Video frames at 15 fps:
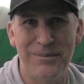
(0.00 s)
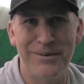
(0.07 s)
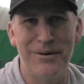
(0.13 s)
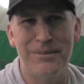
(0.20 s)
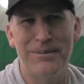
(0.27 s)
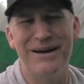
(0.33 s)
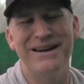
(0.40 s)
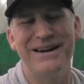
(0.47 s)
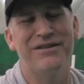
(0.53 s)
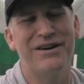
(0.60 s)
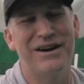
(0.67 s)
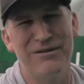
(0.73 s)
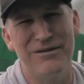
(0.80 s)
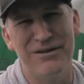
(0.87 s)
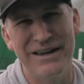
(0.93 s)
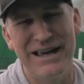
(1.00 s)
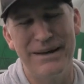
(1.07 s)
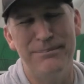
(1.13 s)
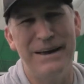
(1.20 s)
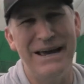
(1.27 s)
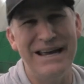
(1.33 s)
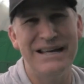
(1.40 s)
but we're probably never gonna really
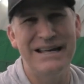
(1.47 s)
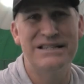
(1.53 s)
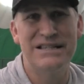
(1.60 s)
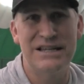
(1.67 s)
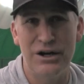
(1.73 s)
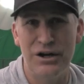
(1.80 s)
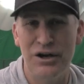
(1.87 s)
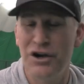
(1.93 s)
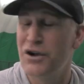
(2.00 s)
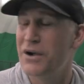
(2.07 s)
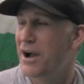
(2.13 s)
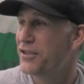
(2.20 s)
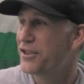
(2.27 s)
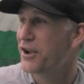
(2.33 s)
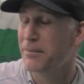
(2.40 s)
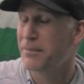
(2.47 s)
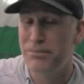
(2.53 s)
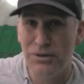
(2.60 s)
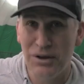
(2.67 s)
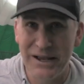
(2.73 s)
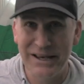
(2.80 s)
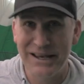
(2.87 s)
get paid to go out there and
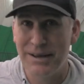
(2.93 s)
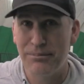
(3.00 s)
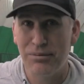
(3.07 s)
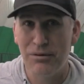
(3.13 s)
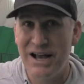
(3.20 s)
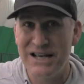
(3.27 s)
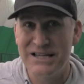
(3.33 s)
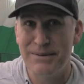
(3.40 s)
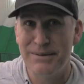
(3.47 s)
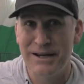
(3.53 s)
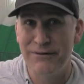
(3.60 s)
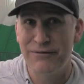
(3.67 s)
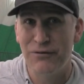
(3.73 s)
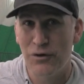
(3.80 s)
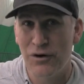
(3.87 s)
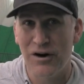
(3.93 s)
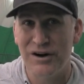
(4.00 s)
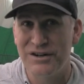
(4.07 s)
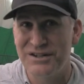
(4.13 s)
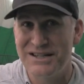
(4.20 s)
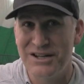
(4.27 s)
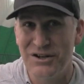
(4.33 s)
play and get prize money for
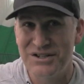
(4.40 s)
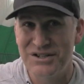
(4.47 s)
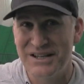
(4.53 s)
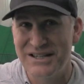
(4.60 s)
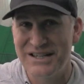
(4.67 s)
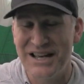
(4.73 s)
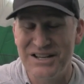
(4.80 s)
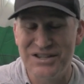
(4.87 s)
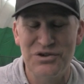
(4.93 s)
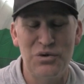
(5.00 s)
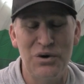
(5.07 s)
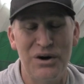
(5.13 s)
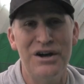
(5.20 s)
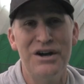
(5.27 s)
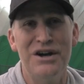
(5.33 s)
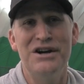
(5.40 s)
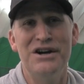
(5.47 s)
our skills in the tennis court.